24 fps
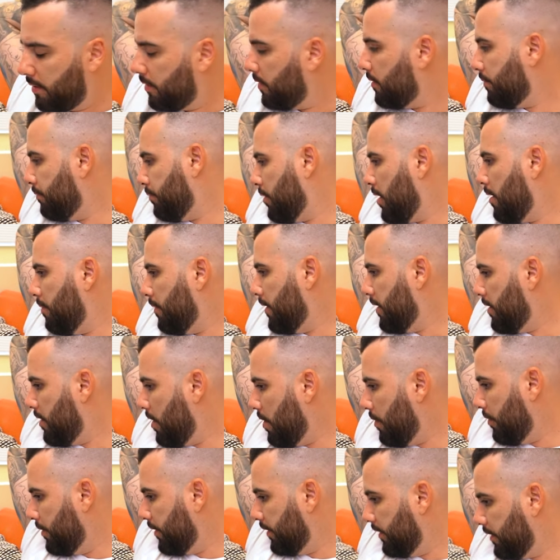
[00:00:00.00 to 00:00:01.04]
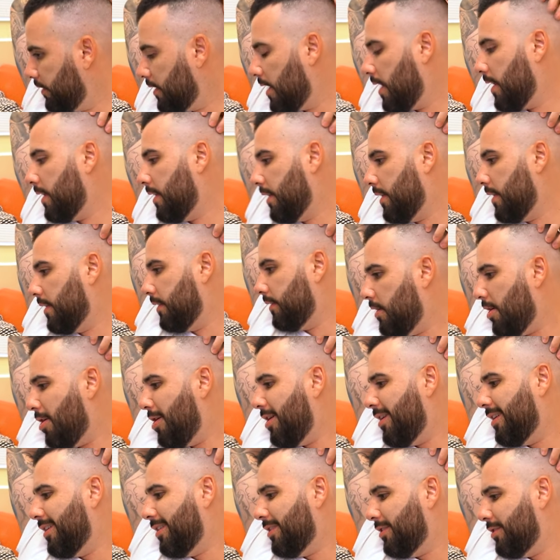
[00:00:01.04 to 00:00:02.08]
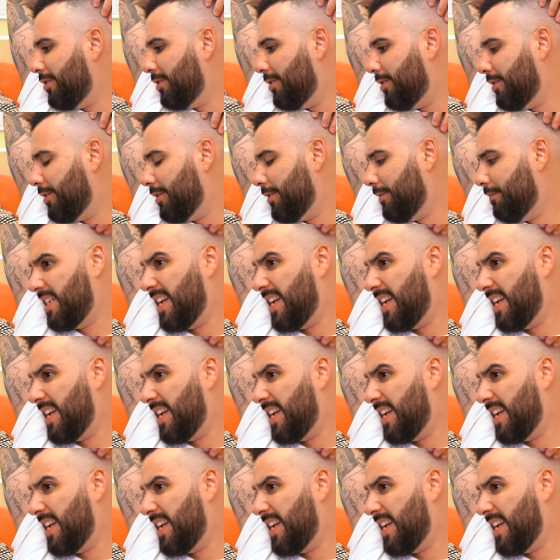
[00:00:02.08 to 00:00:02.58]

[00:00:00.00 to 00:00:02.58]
You can probably notice that it's not as